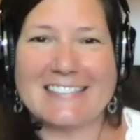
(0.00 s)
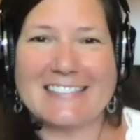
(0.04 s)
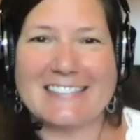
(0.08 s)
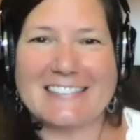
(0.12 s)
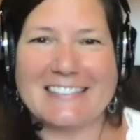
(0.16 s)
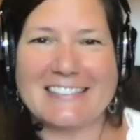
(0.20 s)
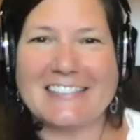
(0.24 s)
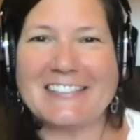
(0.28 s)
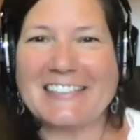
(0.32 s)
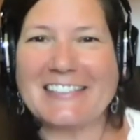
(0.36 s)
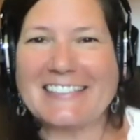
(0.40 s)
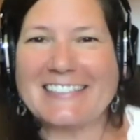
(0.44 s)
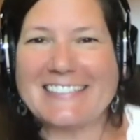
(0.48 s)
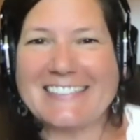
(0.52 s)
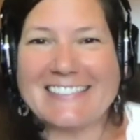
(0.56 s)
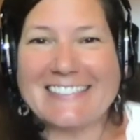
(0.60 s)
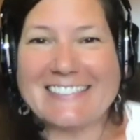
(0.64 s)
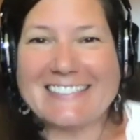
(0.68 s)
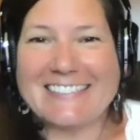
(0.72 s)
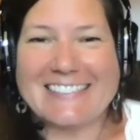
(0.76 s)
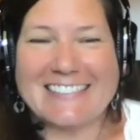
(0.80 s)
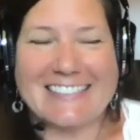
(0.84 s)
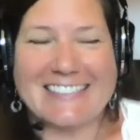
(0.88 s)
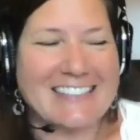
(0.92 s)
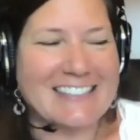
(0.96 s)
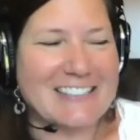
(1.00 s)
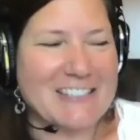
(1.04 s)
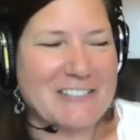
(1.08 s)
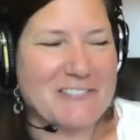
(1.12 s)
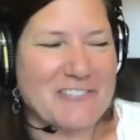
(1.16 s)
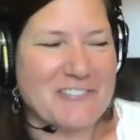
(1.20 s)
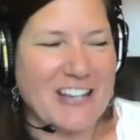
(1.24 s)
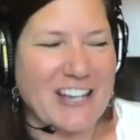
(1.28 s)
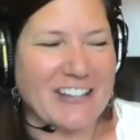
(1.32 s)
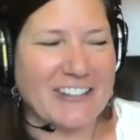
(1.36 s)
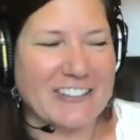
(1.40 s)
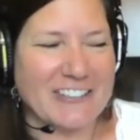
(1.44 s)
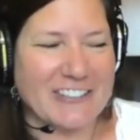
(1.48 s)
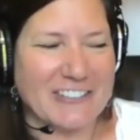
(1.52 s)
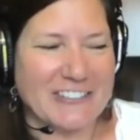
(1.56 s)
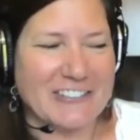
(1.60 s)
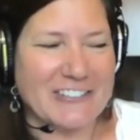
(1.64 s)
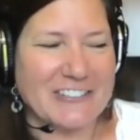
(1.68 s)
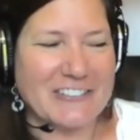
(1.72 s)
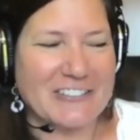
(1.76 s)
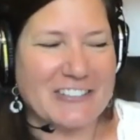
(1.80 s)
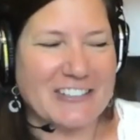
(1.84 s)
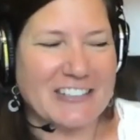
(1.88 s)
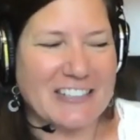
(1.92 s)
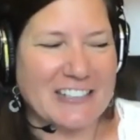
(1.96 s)
could just see the
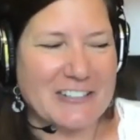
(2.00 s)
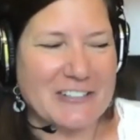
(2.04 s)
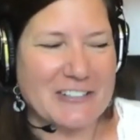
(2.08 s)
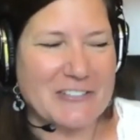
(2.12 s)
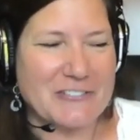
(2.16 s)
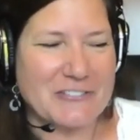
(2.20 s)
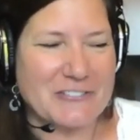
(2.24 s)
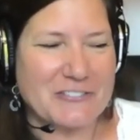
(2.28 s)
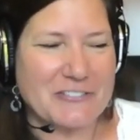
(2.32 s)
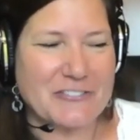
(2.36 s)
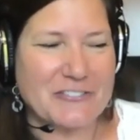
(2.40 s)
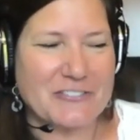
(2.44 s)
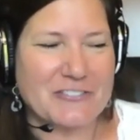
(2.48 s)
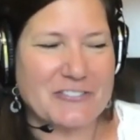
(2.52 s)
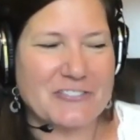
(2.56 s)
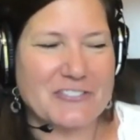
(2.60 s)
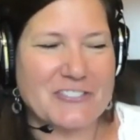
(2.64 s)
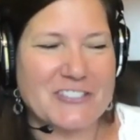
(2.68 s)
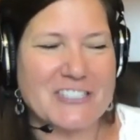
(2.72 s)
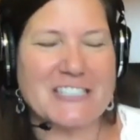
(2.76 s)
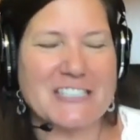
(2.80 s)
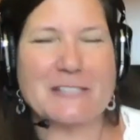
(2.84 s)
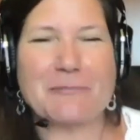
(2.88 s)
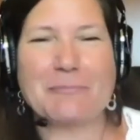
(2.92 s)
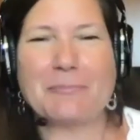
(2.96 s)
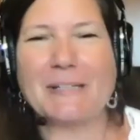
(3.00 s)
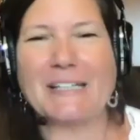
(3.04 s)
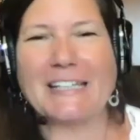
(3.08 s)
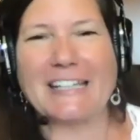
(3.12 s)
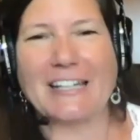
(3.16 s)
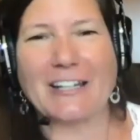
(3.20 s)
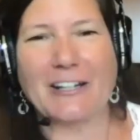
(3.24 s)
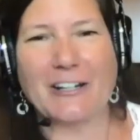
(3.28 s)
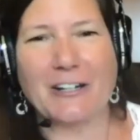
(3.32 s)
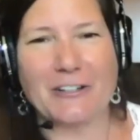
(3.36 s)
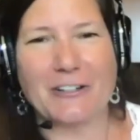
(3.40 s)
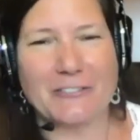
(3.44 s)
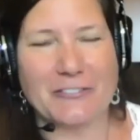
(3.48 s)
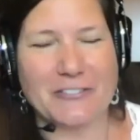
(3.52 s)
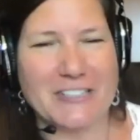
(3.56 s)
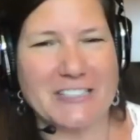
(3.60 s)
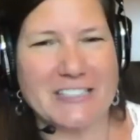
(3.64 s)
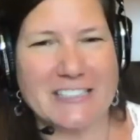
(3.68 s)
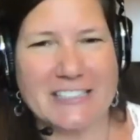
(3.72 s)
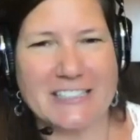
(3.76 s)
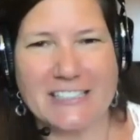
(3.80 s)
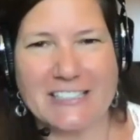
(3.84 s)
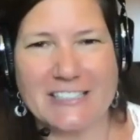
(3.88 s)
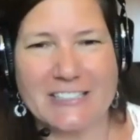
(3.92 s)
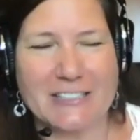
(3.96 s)
value of just being in
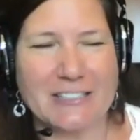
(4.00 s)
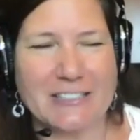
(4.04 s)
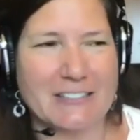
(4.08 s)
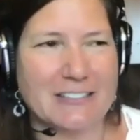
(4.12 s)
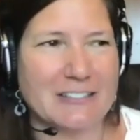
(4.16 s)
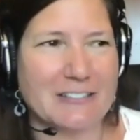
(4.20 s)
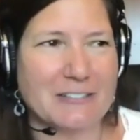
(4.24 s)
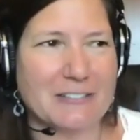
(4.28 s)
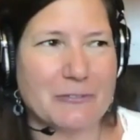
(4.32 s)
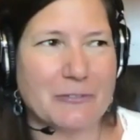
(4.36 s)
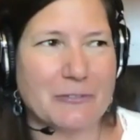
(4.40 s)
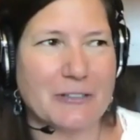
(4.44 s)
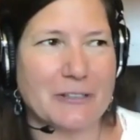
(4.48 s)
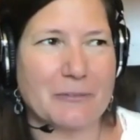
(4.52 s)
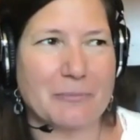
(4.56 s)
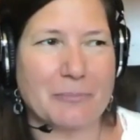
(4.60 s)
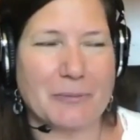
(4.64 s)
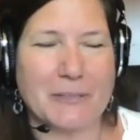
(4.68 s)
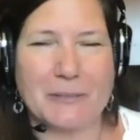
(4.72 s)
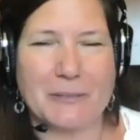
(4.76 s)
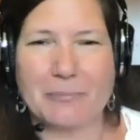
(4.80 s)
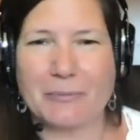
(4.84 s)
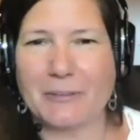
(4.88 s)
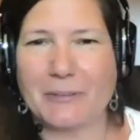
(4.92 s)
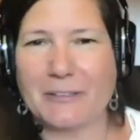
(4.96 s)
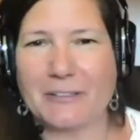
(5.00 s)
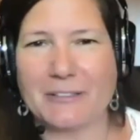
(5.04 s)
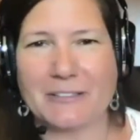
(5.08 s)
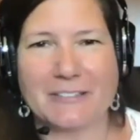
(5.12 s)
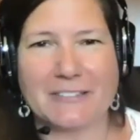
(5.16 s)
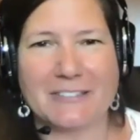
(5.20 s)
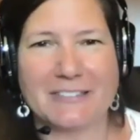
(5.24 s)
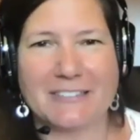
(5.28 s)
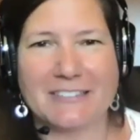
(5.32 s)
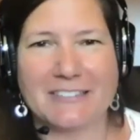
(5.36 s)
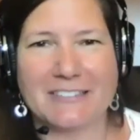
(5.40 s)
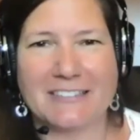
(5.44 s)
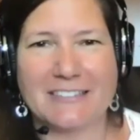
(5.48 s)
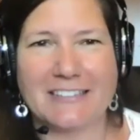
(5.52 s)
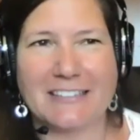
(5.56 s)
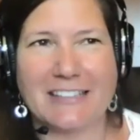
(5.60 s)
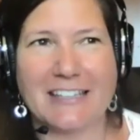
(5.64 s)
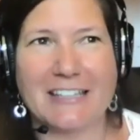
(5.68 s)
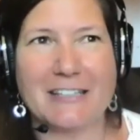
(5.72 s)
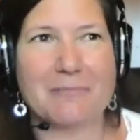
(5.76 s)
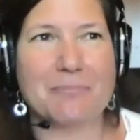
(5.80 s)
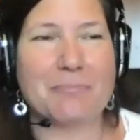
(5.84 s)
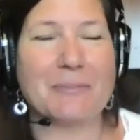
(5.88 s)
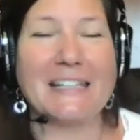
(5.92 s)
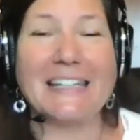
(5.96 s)
conversation with people
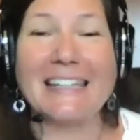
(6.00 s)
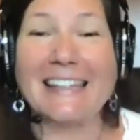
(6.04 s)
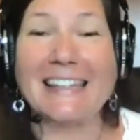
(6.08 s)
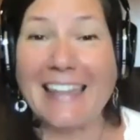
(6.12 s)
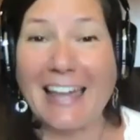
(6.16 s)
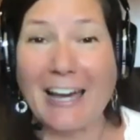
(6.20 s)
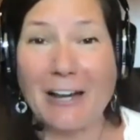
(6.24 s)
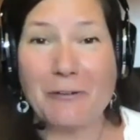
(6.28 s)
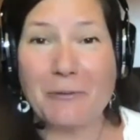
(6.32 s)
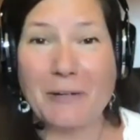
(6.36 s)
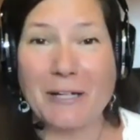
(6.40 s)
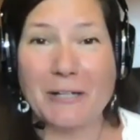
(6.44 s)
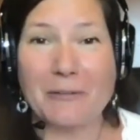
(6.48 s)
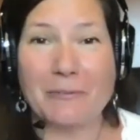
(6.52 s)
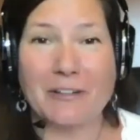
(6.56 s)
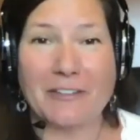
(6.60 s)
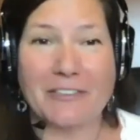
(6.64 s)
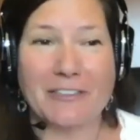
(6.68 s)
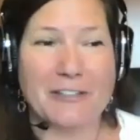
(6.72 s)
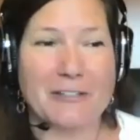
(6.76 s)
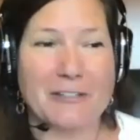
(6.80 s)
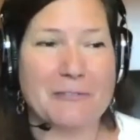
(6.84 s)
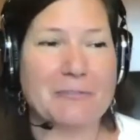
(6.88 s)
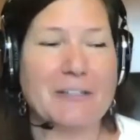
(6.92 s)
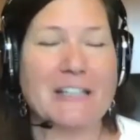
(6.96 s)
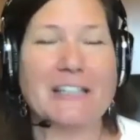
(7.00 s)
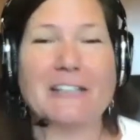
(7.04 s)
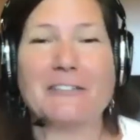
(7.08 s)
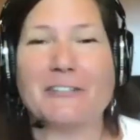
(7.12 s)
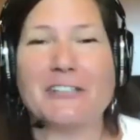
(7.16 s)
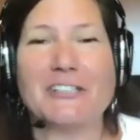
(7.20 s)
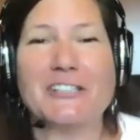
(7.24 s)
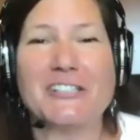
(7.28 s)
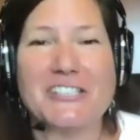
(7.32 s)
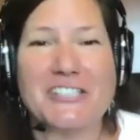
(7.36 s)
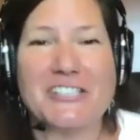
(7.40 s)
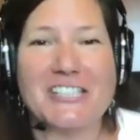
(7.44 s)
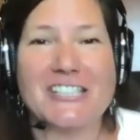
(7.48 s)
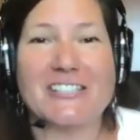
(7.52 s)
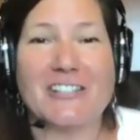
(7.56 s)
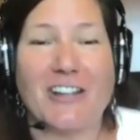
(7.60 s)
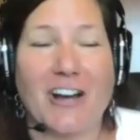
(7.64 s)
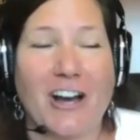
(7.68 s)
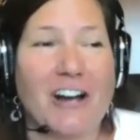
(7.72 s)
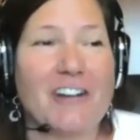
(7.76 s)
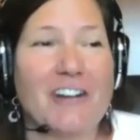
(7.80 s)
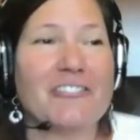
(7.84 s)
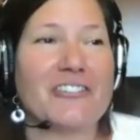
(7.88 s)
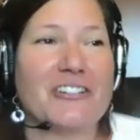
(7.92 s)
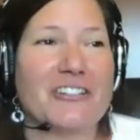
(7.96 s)
and being that way with them. Like what you just
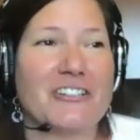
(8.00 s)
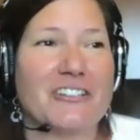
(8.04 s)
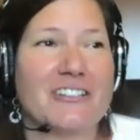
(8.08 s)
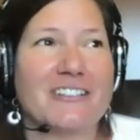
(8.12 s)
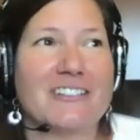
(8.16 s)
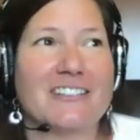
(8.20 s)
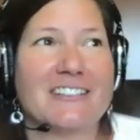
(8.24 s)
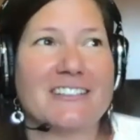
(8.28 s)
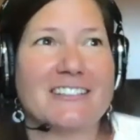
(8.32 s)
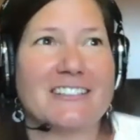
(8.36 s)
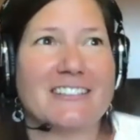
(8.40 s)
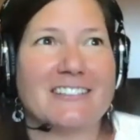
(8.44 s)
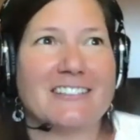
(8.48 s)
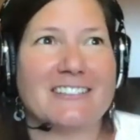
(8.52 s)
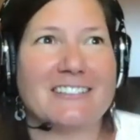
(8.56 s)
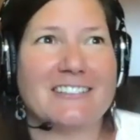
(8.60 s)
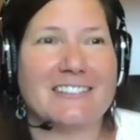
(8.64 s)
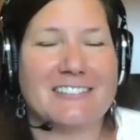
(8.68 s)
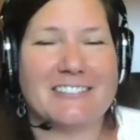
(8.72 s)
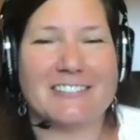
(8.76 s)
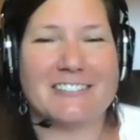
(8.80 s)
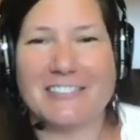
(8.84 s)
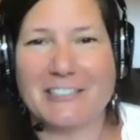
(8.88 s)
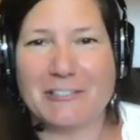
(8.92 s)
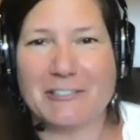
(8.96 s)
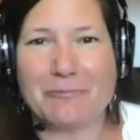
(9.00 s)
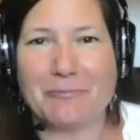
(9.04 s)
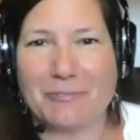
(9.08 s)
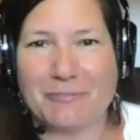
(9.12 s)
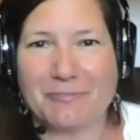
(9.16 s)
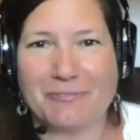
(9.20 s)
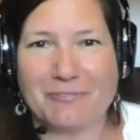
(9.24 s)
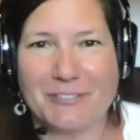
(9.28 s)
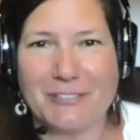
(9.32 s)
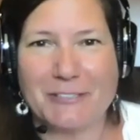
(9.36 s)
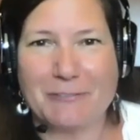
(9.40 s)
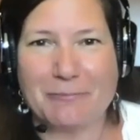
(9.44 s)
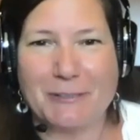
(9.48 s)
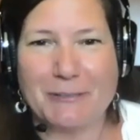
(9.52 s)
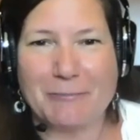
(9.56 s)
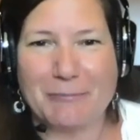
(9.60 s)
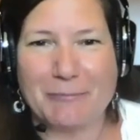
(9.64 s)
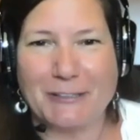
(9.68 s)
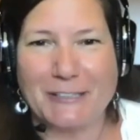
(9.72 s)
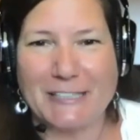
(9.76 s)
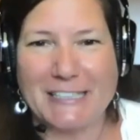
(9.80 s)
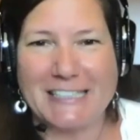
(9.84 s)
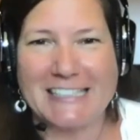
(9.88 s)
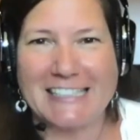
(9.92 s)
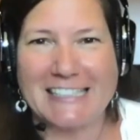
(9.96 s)
offered to people
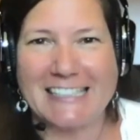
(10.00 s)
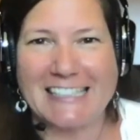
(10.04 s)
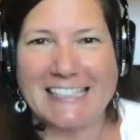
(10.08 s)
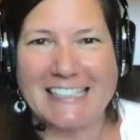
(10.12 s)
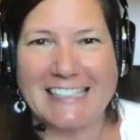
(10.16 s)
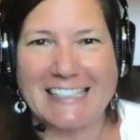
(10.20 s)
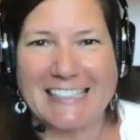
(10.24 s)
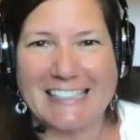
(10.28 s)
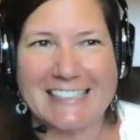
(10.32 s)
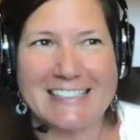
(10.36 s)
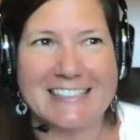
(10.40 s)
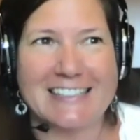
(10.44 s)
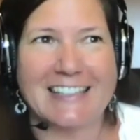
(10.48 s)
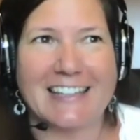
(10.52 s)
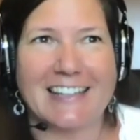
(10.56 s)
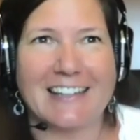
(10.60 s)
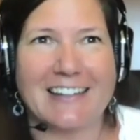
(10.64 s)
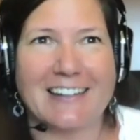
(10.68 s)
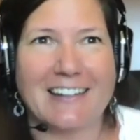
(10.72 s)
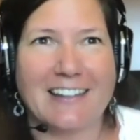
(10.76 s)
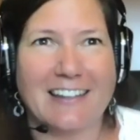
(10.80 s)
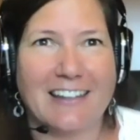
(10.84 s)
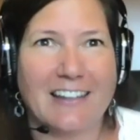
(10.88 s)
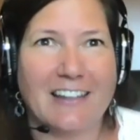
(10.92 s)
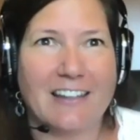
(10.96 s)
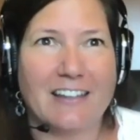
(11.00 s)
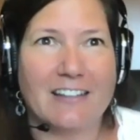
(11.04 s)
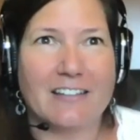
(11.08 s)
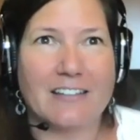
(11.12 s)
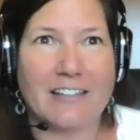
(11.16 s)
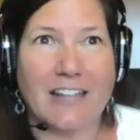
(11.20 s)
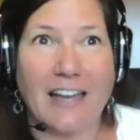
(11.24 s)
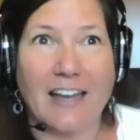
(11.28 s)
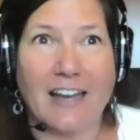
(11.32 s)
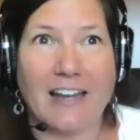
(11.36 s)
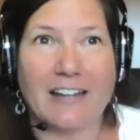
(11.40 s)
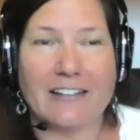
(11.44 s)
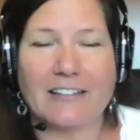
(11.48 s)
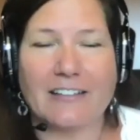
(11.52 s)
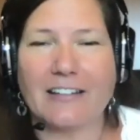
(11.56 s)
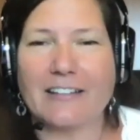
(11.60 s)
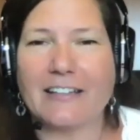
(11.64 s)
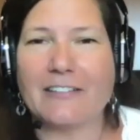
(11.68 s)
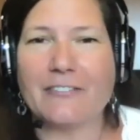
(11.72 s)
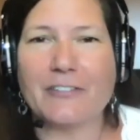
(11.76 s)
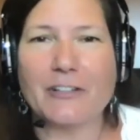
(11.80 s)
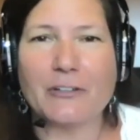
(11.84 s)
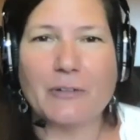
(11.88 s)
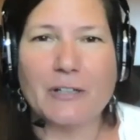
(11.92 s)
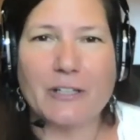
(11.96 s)
listening is that, not
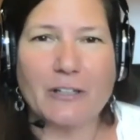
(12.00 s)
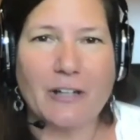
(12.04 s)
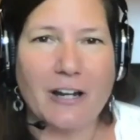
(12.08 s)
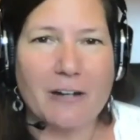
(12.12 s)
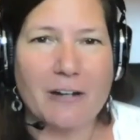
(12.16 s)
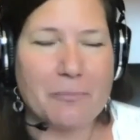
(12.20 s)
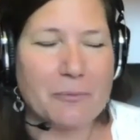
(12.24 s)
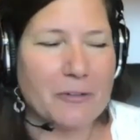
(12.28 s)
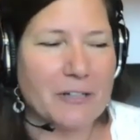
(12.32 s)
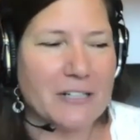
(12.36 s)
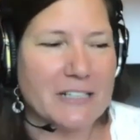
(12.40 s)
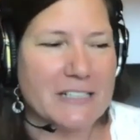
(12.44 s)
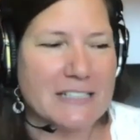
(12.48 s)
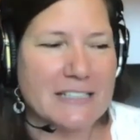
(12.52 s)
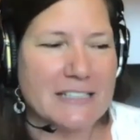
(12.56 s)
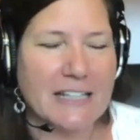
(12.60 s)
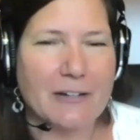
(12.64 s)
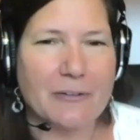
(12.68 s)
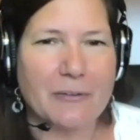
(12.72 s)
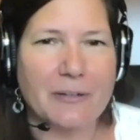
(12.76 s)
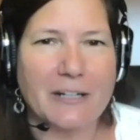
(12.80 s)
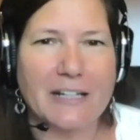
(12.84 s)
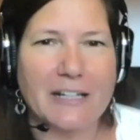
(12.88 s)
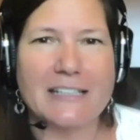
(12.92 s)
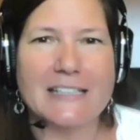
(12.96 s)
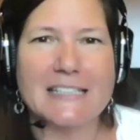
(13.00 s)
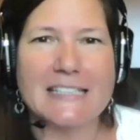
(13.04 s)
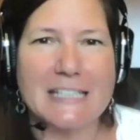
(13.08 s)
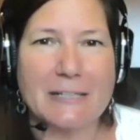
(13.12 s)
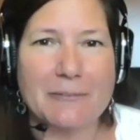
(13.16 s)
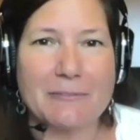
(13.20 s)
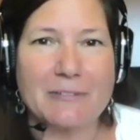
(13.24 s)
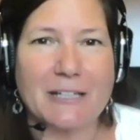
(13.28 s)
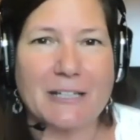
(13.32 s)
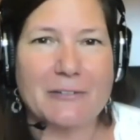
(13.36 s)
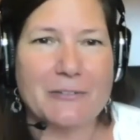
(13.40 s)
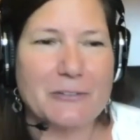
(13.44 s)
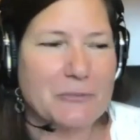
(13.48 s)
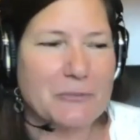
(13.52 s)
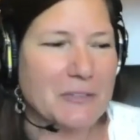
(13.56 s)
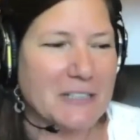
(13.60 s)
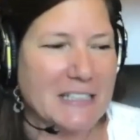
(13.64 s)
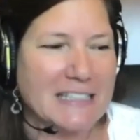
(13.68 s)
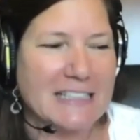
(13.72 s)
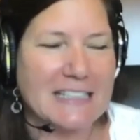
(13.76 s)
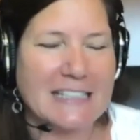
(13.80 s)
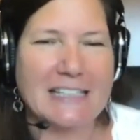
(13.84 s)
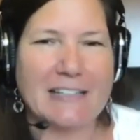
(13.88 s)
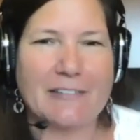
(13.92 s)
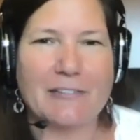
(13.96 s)
everyone operates that way. And sometimes we
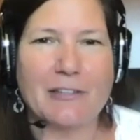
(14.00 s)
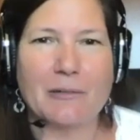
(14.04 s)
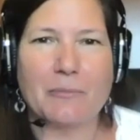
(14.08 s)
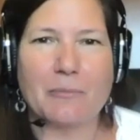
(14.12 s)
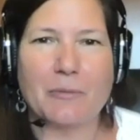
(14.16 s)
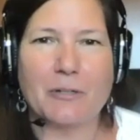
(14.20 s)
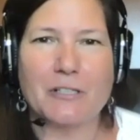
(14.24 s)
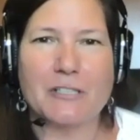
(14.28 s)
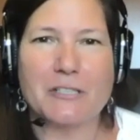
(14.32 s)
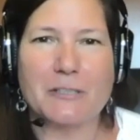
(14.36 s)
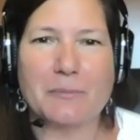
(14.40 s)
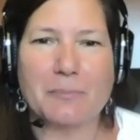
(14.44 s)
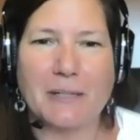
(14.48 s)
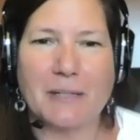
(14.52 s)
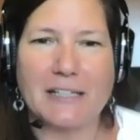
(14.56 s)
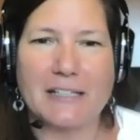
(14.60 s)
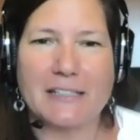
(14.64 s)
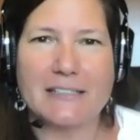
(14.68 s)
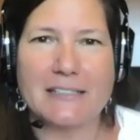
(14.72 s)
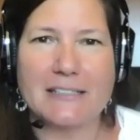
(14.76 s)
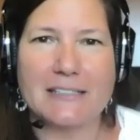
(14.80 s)
need to give them more space.